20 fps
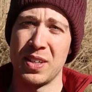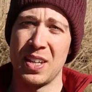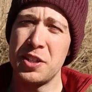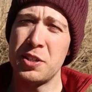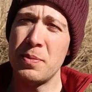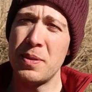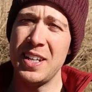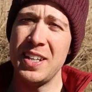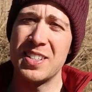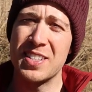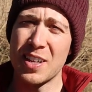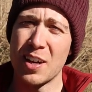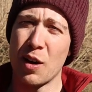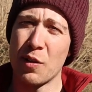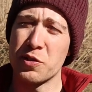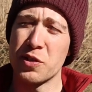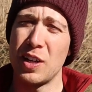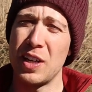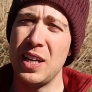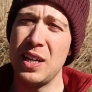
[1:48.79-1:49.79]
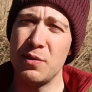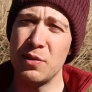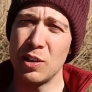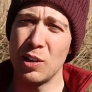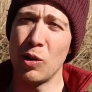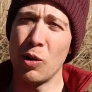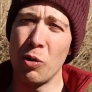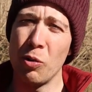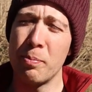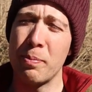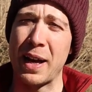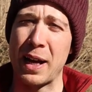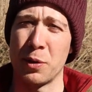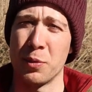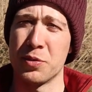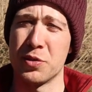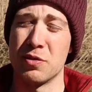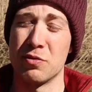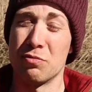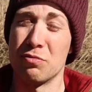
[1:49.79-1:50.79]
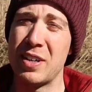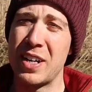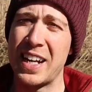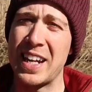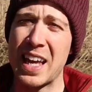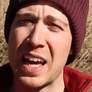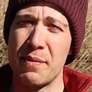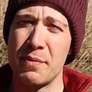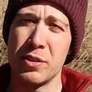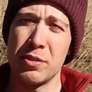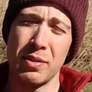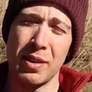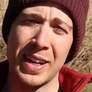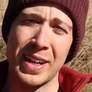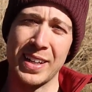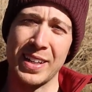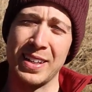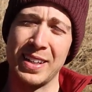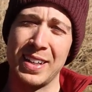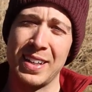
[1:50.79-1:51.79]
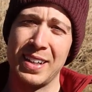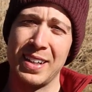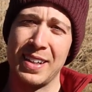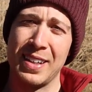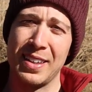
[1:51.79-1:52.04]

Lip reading: This means that after even long bouts of really heavy rain,